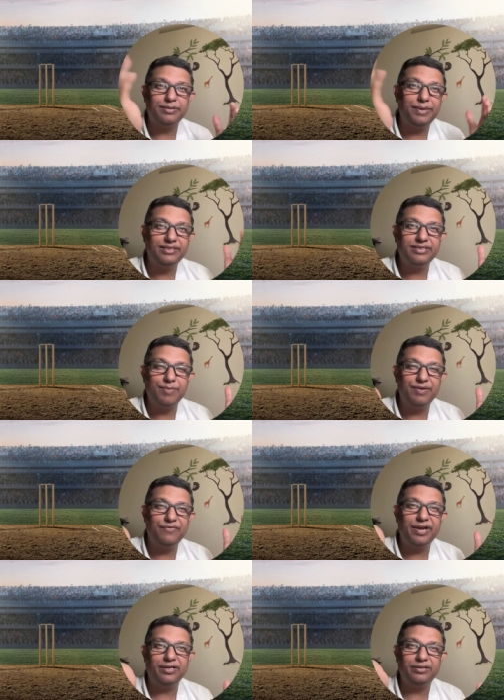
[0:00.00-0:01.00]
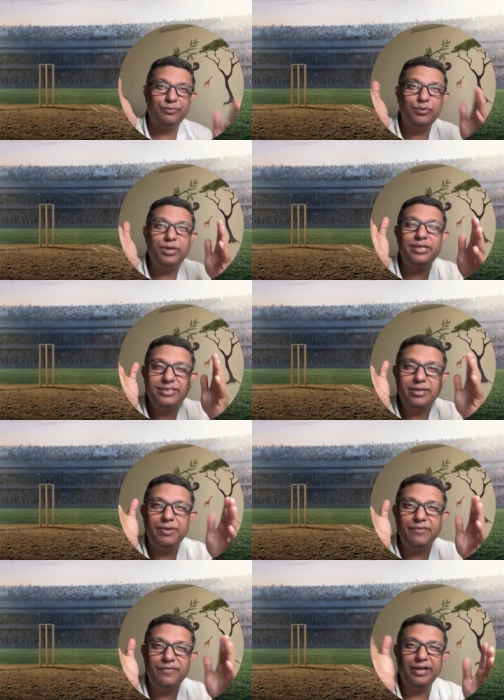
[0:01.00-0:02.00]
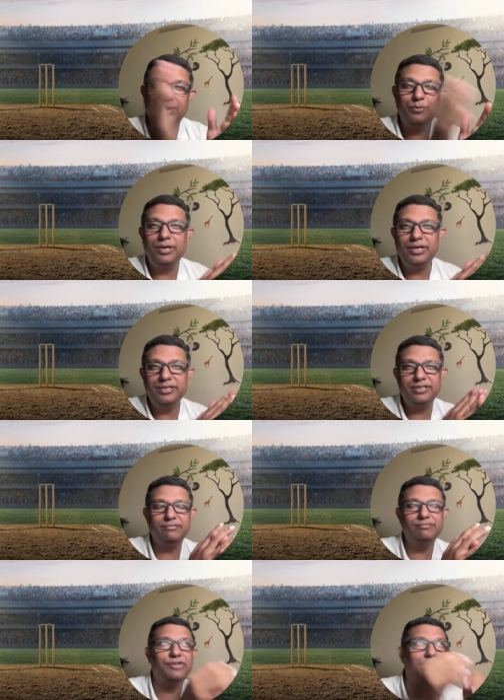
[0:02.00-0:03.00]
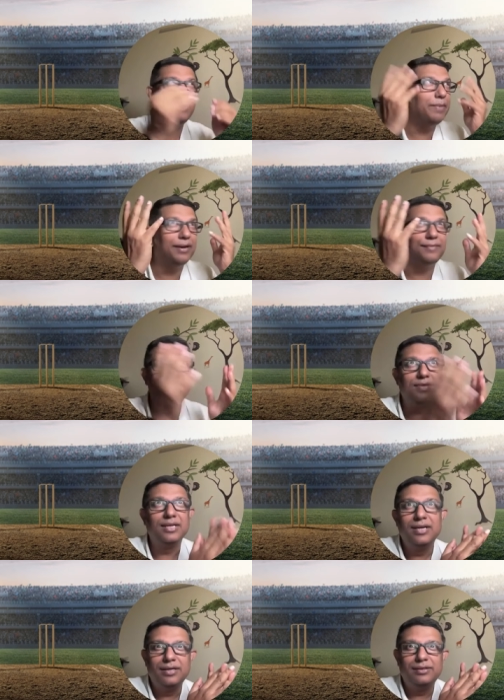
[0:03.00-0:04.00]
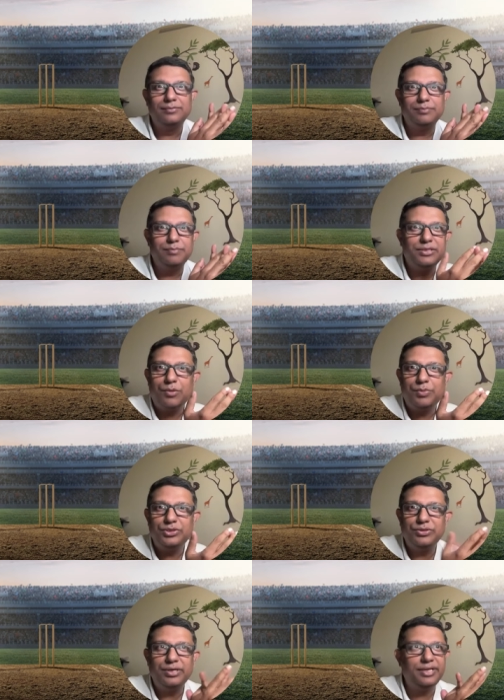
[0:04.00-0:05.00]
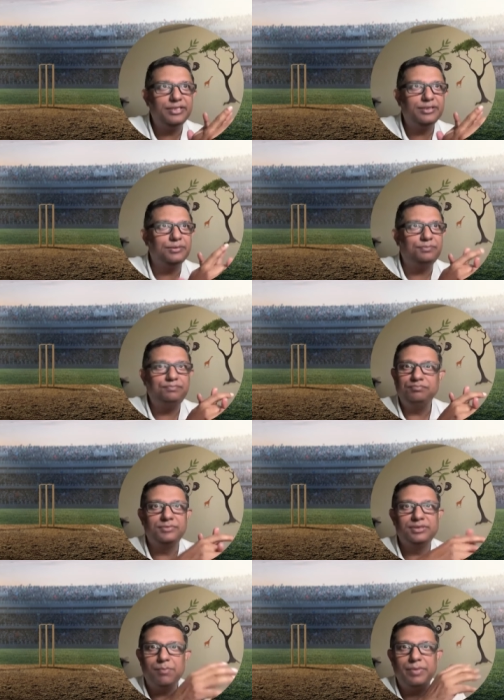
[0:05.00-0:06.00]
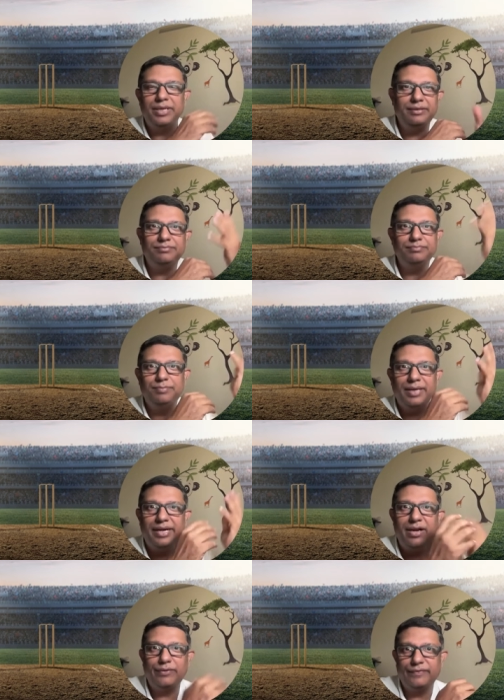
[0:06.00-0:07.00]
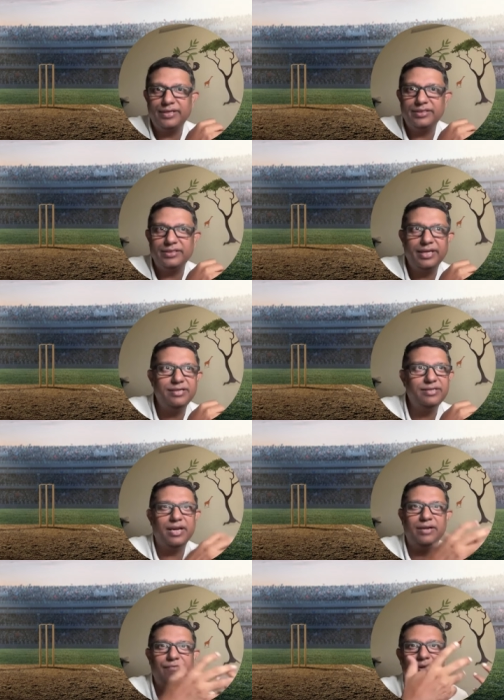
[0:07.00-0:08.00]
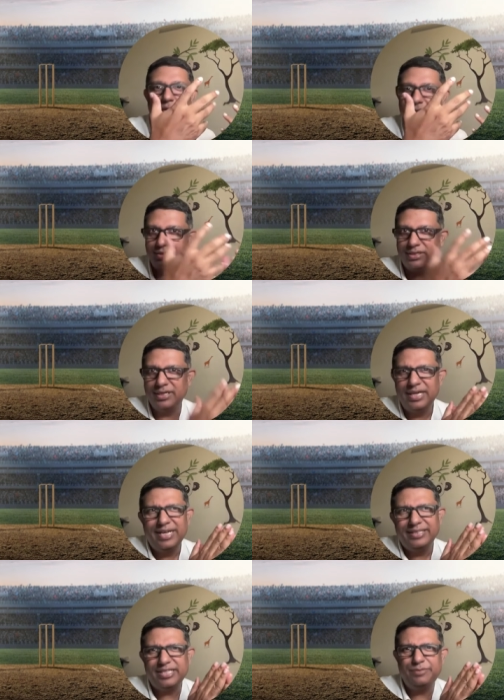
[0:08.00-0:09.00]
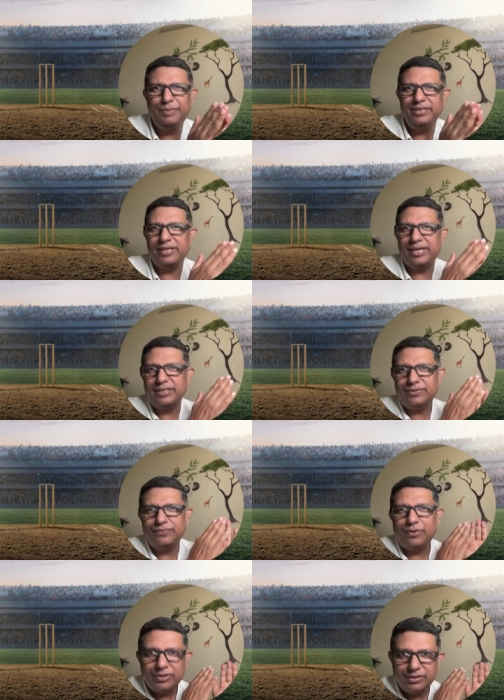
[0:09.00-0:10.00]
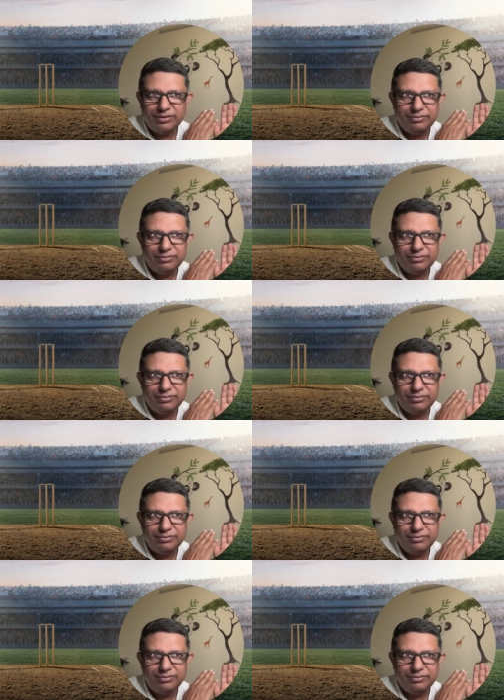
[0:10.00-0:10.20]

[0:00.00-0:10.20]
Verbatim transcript: the big semi-final. The word semi-final, what does it ring a bell? Missed opportunities, somebody played out of their skin and we lost. That's been the case for